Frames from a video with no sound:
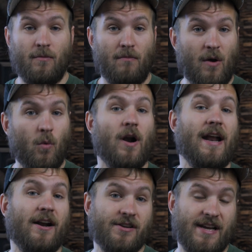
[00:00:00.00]
my 1
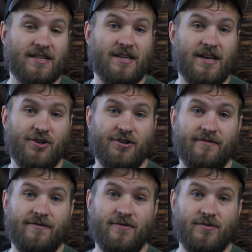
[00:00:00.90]
acre destination
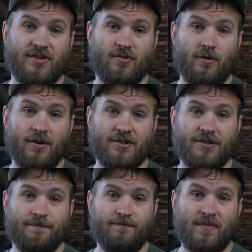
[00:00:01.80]
food
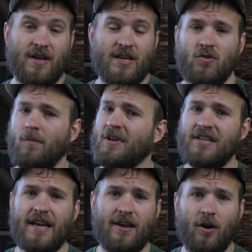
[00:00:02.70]
source. So I'm going to
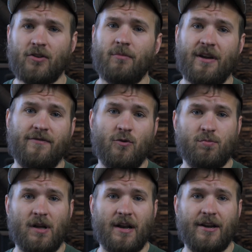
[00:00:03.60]
take you out to my food
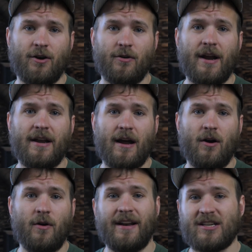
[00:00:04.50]
plot here right
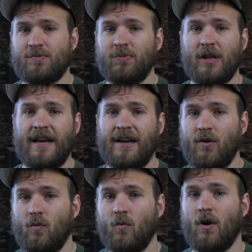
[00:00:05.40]
now and
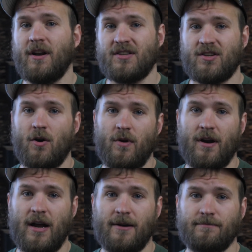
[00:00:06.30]
explain what is going
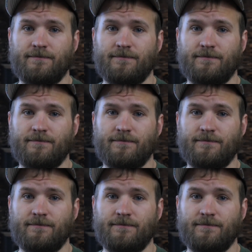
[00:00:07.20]
on.